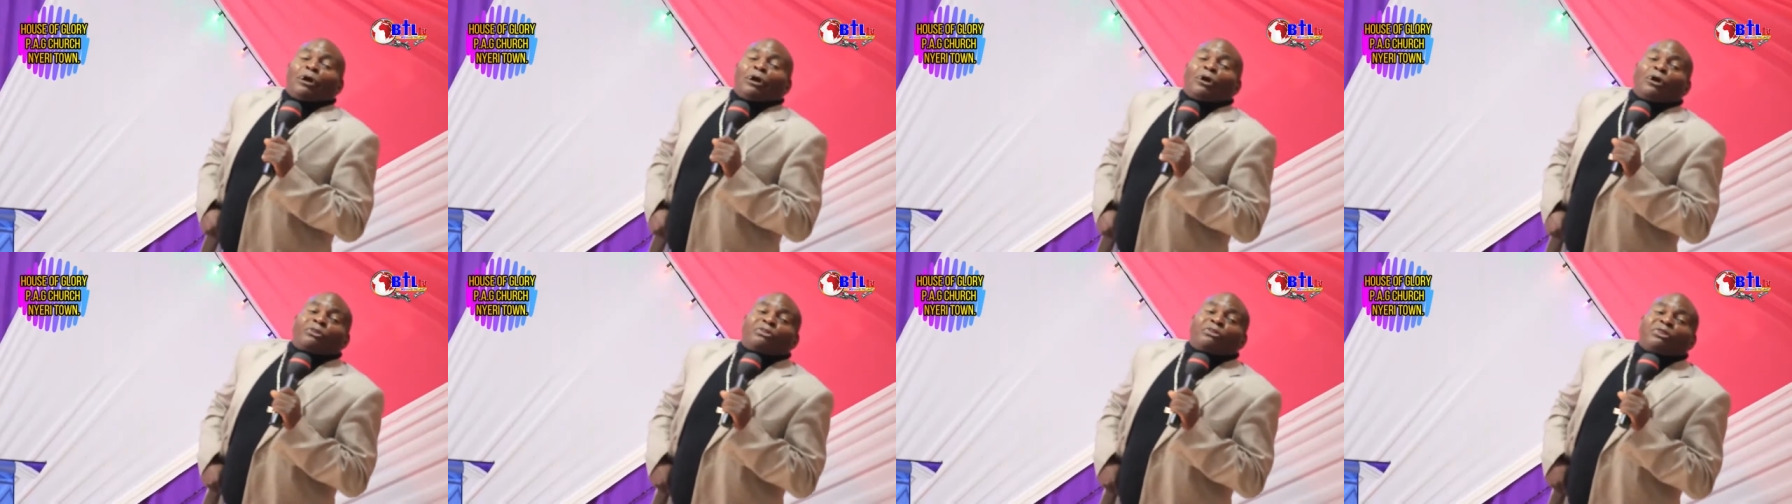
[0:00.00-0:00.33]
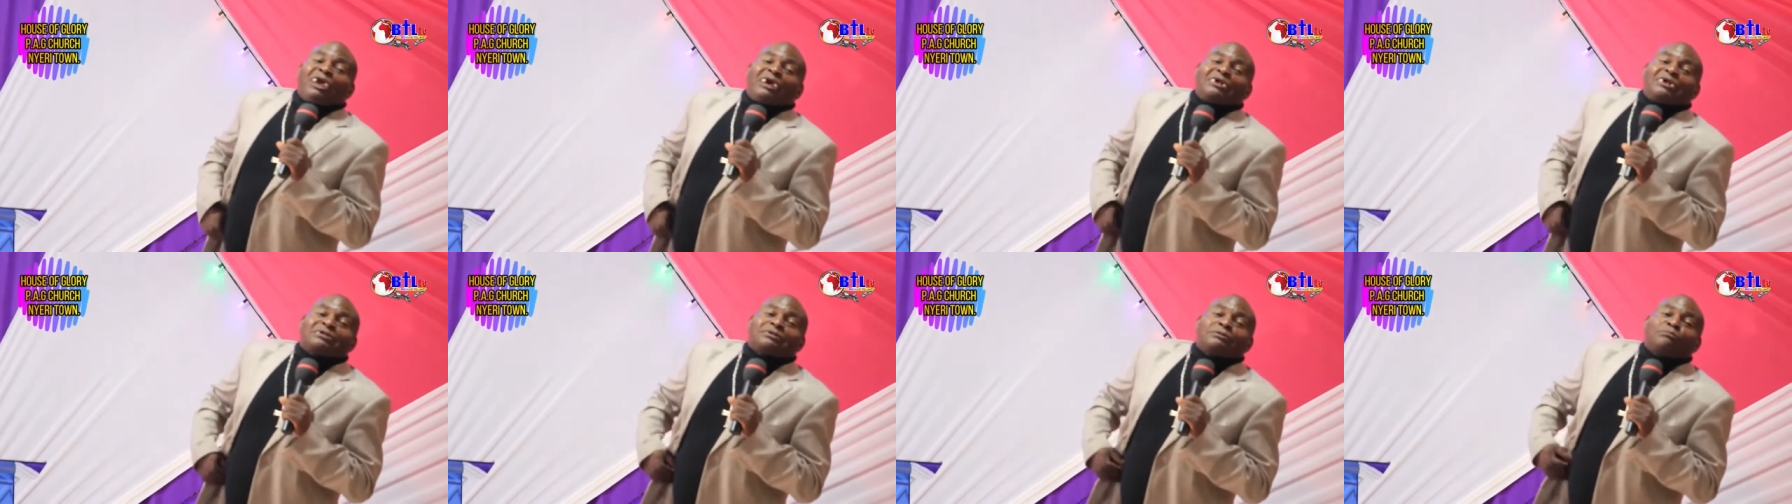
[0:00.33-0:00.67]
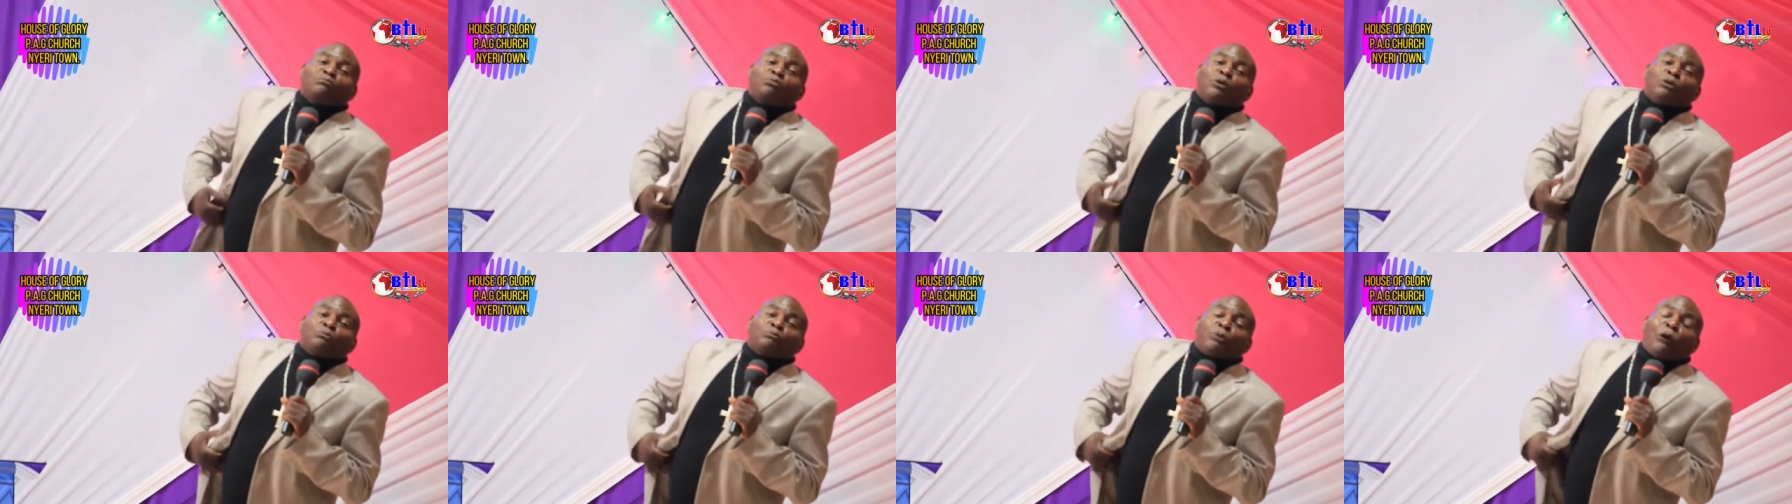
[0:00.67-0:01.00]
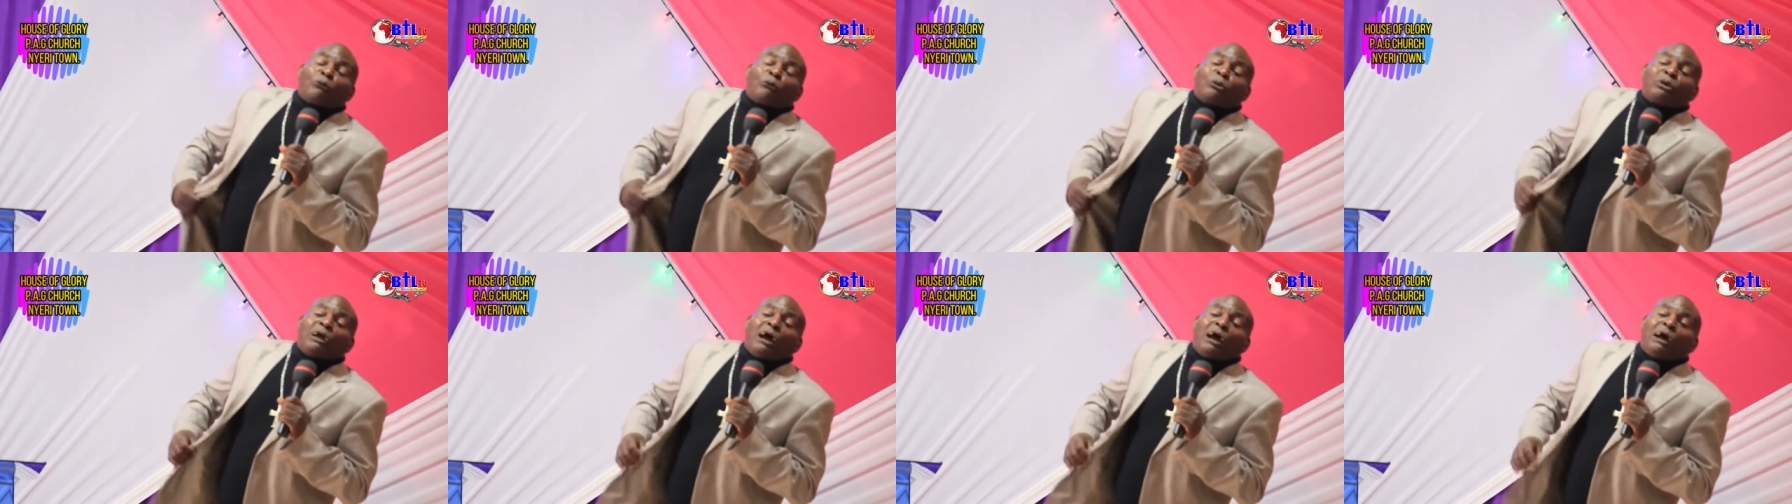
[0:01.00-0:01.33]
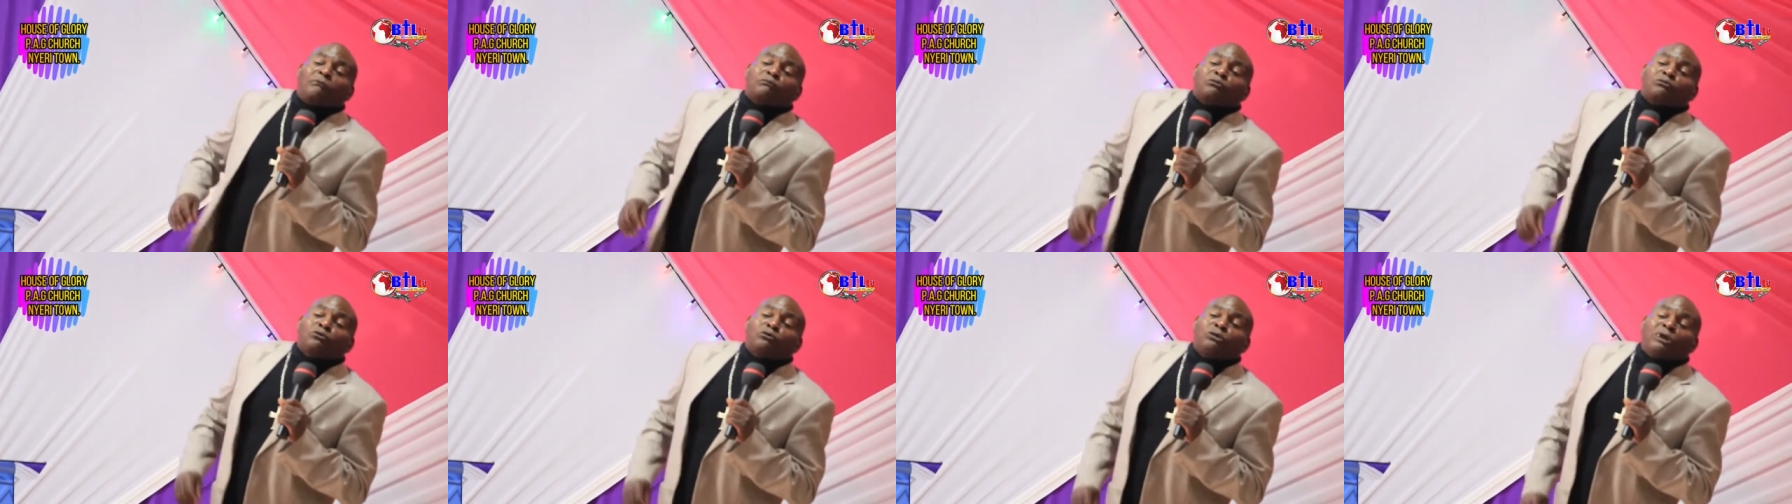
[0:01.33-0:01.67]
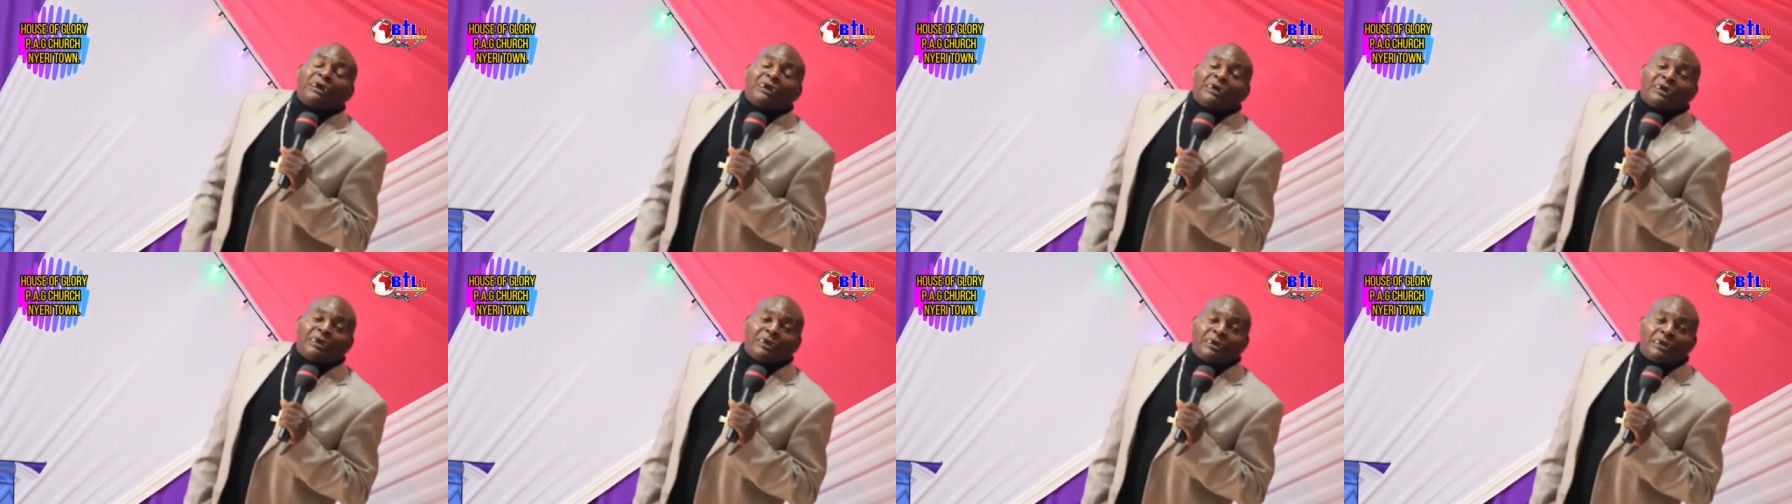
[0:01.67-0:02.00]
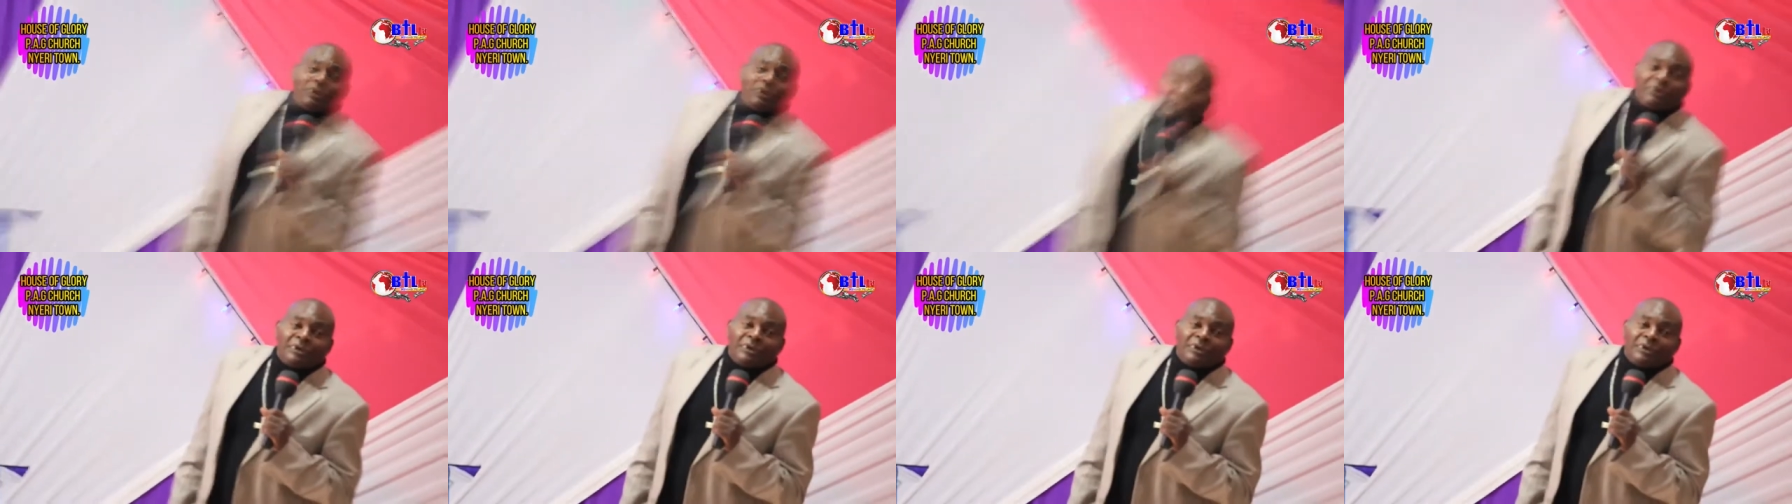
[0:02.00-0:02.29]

wealthiest people we have today,